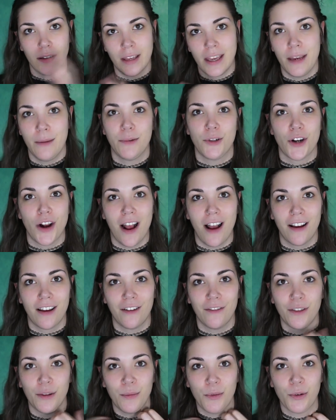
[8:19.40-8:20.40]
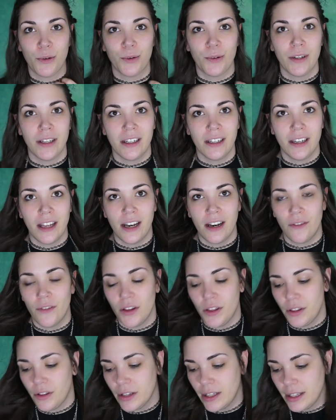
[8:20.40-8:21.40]
keep track of the moon and, and
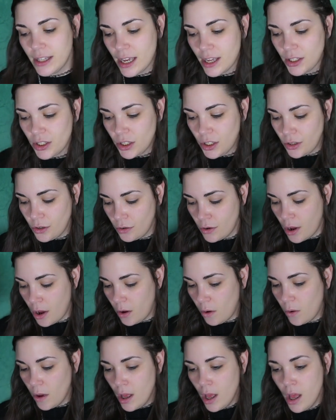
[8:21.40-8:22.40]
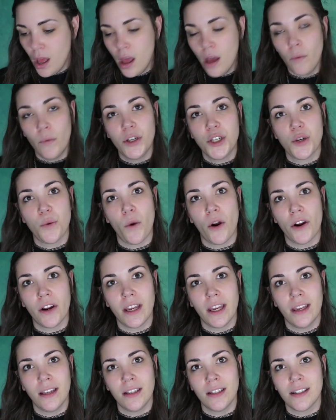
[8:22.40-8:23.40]
everything like that, so you know which
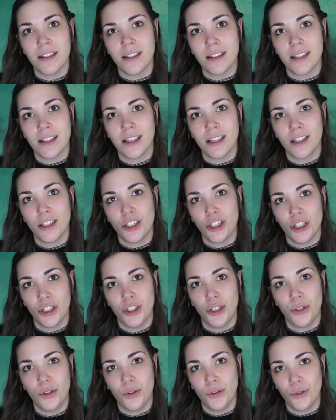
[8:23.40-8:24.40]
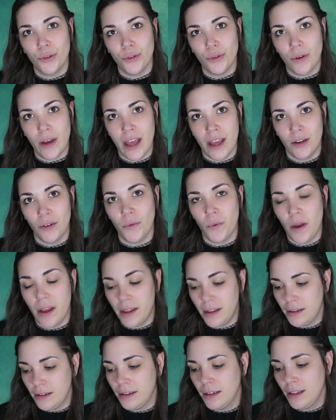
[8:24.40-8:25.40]
workings to do and
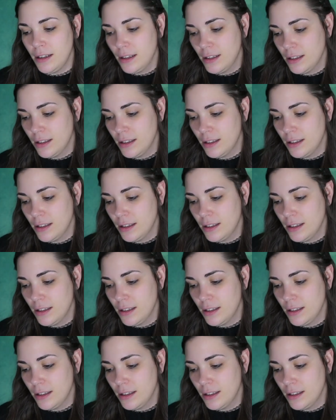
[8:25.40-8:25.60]
when.